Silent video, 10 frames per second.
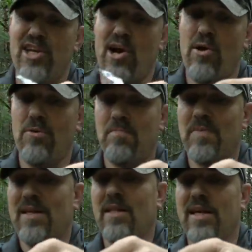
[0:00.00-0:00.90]
you know,
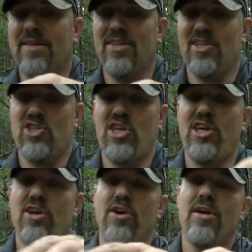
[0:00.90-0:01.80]
like this
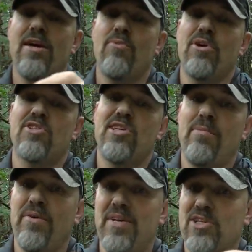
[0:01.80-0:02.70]
here where
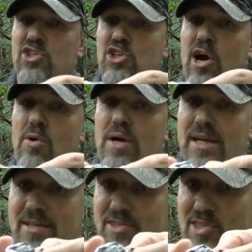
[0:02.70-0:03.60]
some of it's
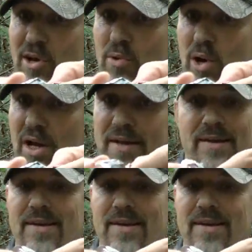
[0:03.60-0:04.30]
showing and so on.